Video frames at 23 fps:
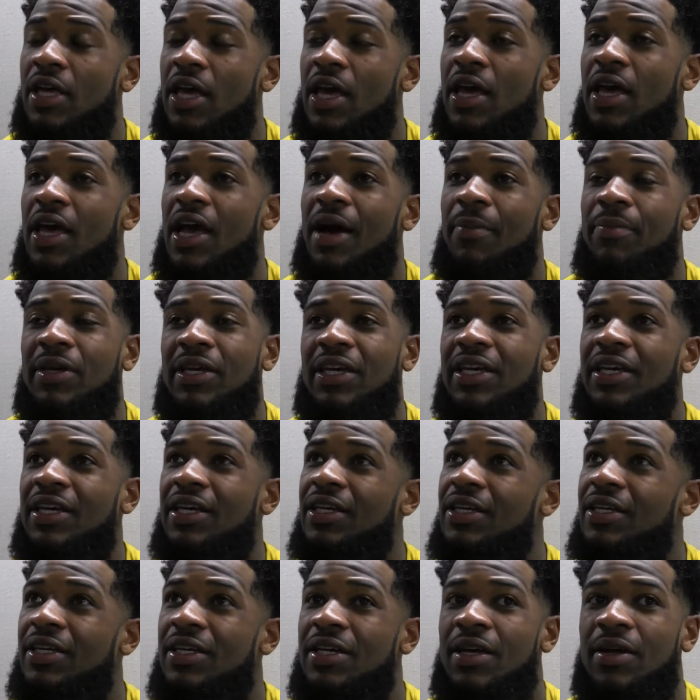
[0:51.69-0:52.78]
Yeah, I
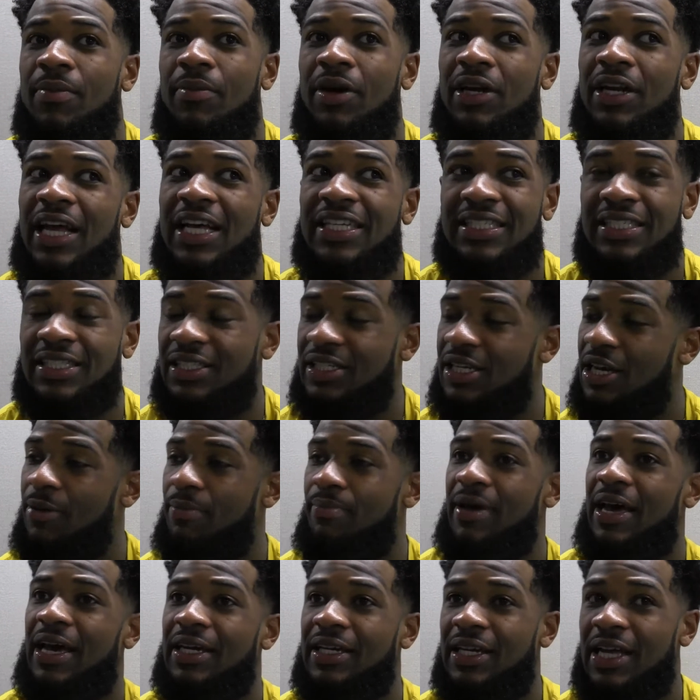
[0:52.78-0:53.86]
mean, but let's just come
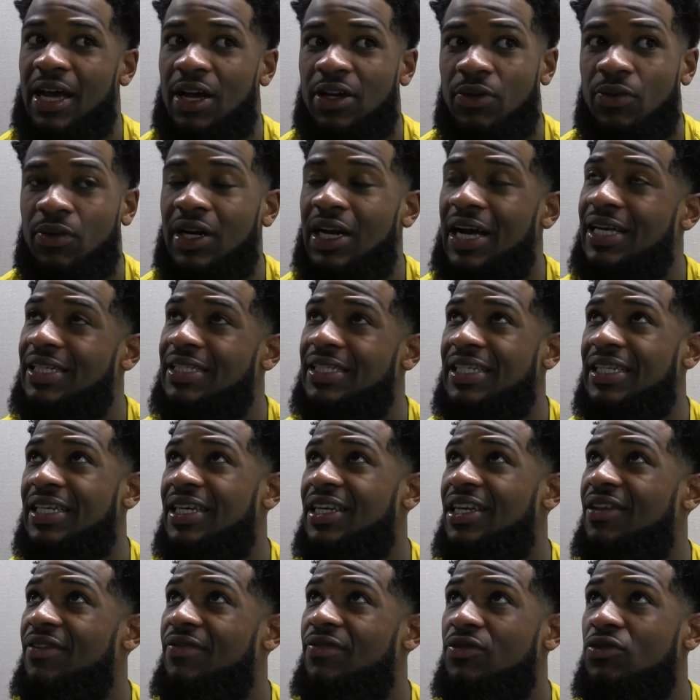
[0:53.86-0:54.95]
back down to what I
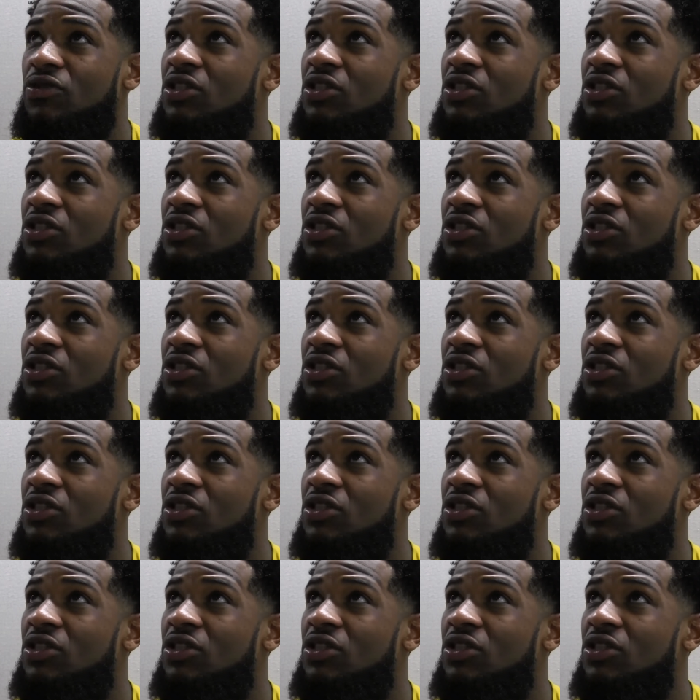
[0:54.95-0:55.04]
said. If